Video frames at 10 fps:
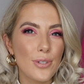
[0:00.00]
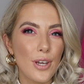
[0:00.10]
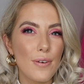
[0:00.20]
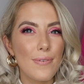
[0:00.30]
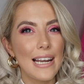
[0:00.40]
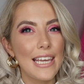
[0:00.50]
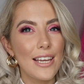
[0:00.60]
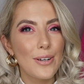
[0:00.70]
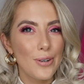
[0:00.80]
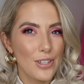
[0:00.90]
also a
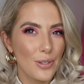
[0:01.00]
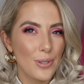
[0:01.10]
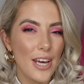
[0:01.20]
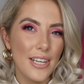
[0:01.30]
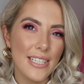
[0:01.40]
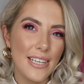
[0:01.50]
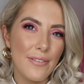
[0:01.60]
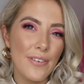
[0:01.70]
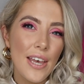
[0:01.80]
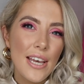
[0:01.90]
really gorgeous
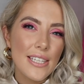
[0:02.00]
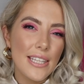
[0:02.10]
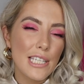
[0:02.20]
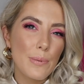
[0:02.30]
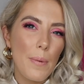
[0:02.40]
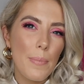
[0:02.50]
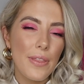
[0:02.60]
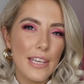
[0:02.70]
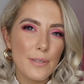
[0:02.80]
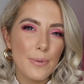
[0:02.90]
alternative to this one
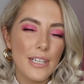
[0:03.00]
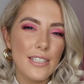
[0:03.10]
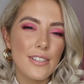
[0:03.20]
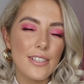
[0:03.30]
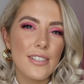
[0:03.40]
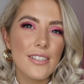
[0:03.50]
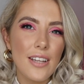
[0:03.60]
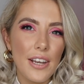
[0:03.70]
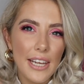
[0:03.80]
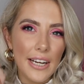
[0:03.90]
but this one is just
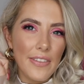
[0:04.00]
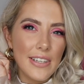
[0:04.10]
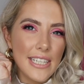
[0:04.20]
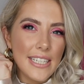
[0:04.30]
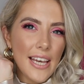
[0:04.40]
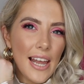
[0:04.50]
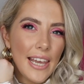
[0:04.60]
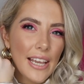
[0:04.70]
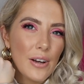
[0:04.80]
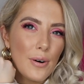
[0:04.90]
stunning like the
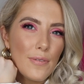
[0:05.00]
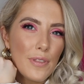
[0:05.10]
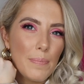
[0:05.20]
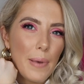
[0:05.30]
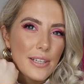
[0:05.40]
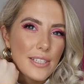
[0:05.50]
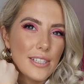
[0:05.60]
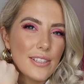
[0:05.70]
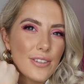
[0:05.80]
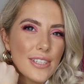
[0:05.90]
detailing of the
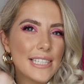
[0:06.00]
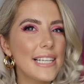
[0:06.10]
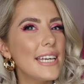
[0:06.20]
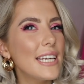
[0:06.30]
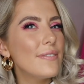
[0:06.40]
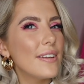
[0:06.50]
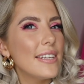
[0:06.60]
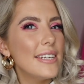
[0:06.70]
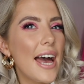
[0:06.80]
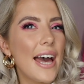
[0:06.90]
buttons on the sleeve and
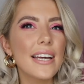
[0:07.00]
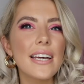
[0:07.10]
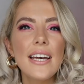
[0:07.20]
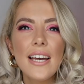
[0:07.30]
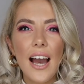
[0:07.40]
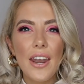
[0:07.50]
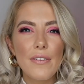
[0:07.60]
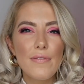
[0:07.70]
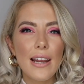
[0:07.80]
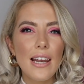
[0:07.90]
the neck and I
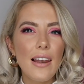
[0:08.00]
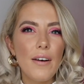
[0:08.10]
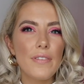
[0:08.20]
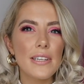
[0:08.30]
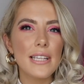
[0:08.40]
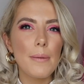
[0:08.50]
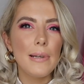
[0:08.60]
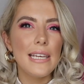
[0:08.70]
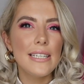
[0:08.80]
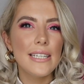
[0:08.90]
really love this like
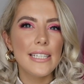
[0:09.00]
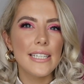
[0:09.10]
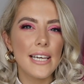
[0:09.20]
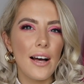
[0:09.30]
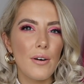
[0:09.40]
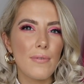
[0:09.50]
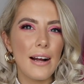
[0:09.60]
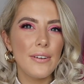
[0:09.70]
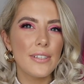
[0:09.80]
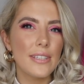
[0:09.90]
pleated detail
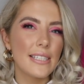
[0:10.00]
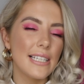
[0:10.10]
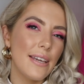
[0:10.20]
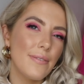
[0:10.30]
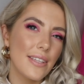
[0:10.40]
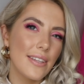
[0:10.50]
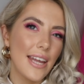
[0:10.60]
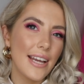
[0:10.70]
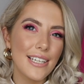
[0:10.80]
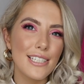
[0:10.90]
around the sleeves and the
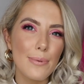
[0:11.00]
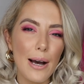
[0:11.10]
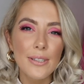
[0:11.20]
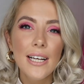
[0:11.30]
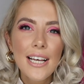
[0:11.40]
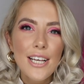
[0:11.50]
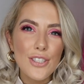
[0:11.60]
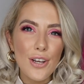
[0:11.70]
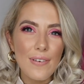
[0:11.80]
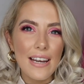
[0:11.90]
neck as well
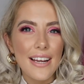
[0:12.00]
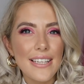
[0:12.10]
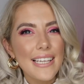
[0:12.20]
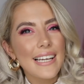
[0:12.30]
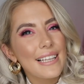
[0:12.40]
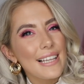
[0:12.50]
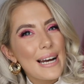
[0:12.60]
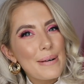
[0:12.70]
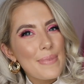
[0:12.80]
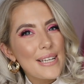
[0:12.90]
so a really nice like
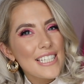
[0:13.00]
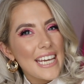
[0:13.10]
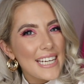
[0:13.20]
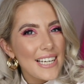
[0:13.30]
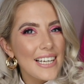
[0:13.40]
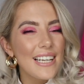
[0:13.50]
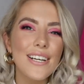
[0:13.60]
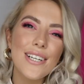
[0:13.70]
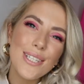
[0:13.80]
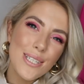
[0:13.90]
glam date night
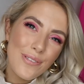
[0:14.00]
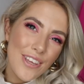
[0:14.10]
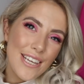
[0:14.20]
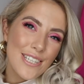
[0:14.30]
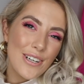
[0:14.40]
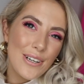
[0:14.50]
look to finish